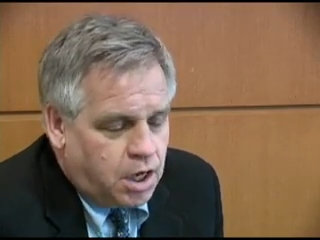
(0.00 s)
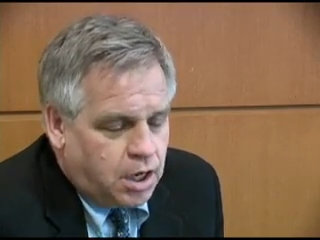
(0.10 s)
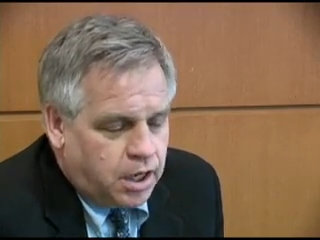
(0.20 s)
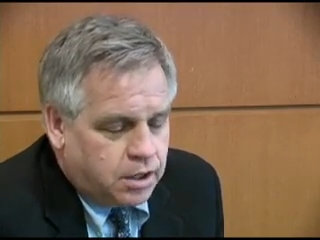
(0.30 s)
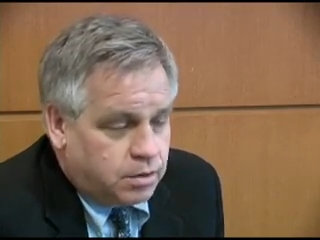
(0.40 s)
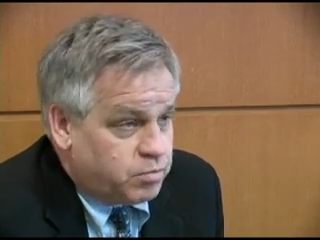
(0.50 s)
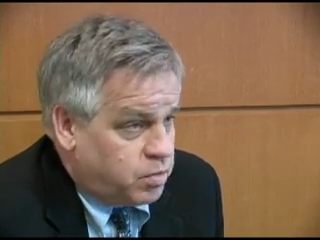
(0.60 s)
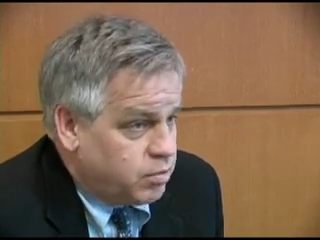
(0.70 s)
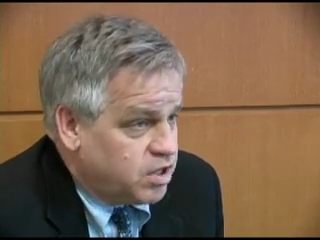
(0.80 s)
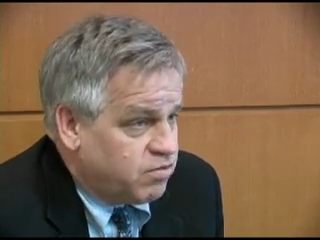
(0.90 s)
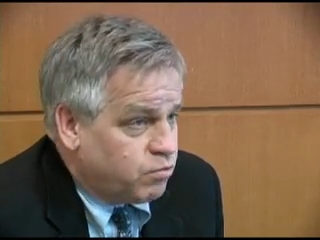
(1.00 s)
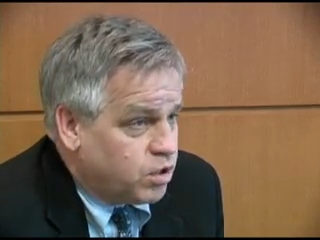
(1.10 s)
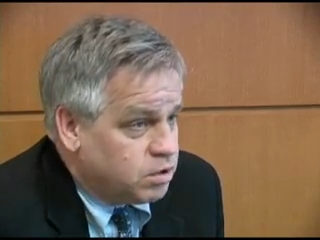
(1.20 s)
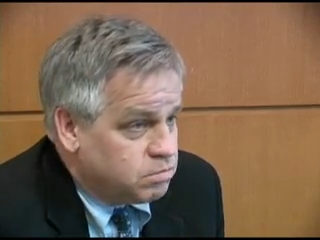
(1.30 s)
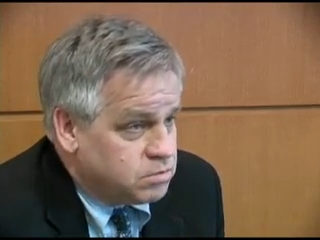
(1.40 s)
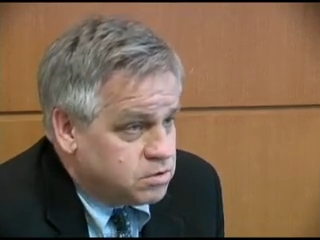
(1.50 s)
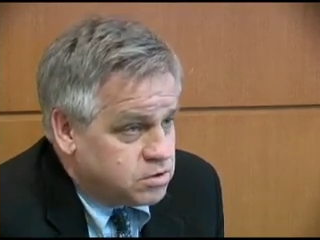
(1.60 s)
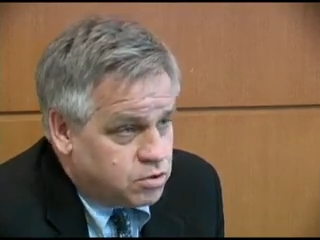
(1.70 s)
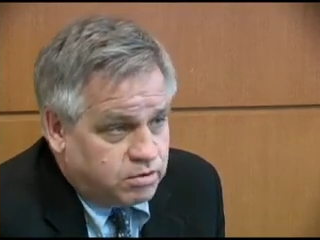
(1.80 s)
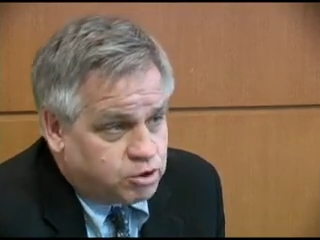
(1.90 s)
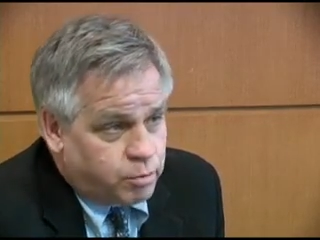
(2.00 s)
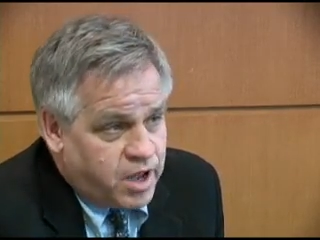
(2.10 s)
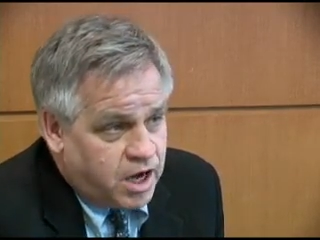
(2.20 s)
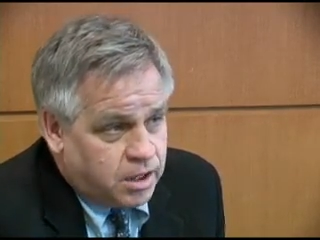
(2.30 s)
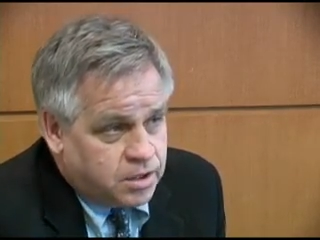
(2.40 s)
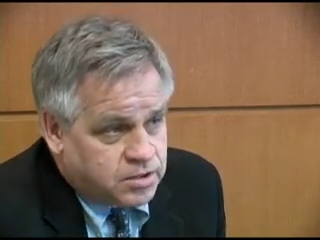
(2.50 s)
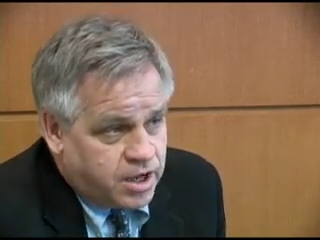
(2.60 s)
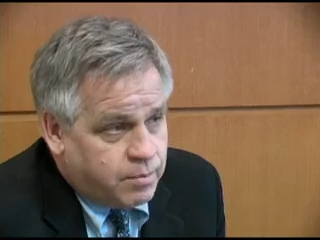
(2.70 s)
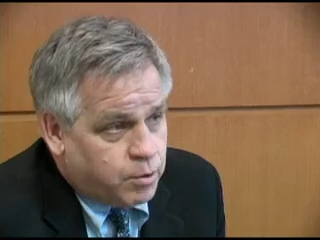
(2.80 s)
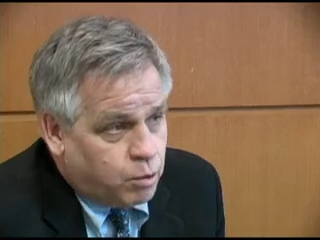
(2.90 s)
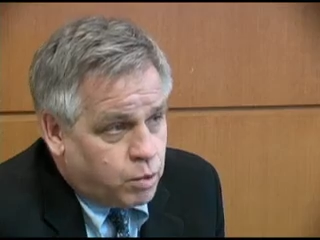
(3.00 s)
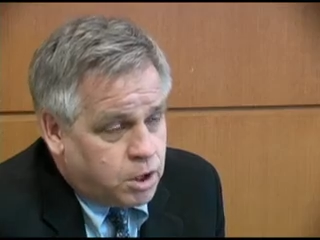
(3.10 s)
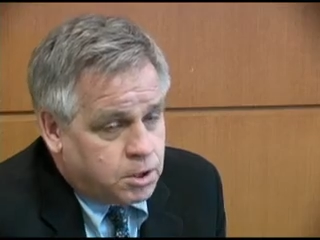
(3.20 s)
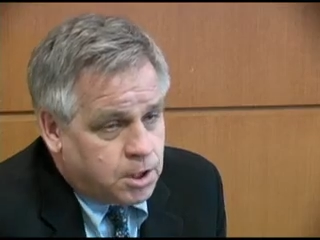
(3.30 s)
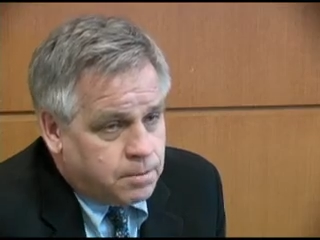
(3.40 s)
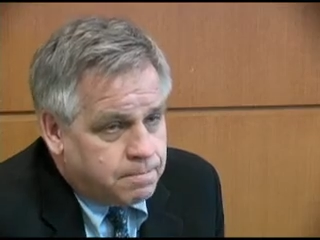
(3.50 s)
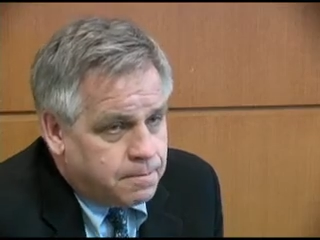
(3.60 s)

and I can probably give one sort of dramatic example. One of the